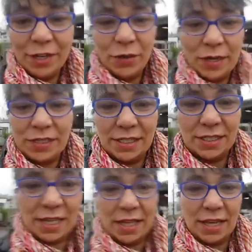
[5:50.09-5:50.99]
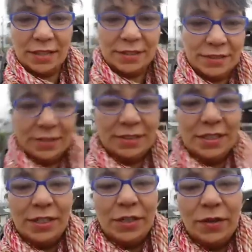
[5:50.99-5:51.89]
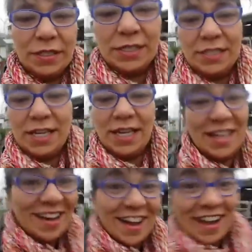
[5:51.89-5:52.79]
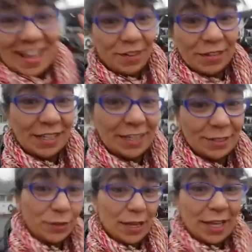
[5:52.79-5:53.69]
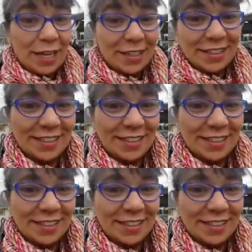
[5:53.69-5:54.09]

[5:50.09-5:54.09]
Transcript: Who else can say that? Who else can say, I haven't cleaned a toilet?